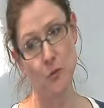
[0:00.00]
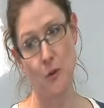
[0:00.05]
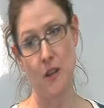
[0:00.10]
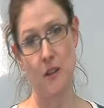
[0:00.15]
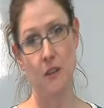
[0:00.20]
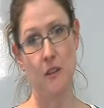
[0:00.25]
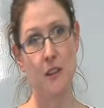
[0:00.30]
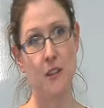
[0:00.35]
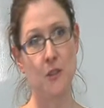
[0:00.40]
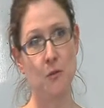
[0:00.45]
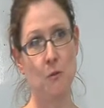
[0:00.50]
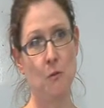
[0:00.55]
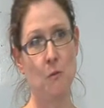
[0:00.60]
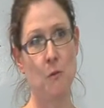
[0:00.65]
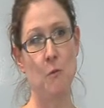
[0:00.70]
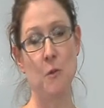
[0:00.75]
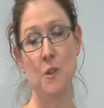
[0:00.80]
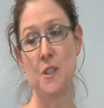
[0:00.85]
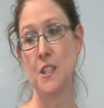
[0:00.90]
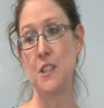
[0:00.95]
with? That's what
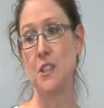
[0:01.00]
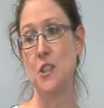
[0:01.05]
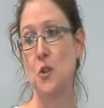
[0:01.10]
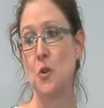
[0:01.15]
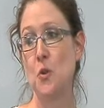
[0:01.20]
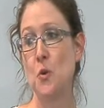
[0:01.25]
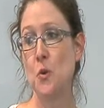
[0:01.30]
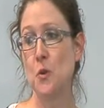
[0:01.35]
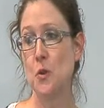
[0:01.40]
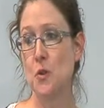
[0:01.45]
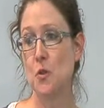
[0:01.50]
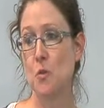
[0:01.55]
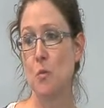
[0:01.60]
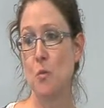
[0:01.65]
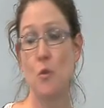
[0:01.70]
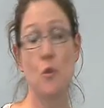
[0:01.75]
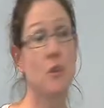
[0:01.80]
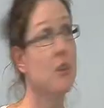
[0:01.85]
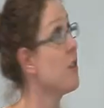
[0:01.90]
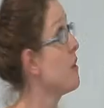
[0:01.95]
we wanted to know. So
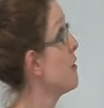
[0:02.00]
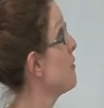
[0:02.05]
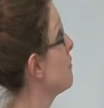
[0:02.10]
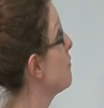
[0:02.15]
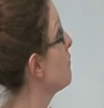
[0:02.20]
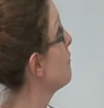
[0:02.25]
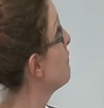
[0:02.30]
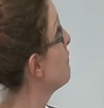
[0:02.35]
both the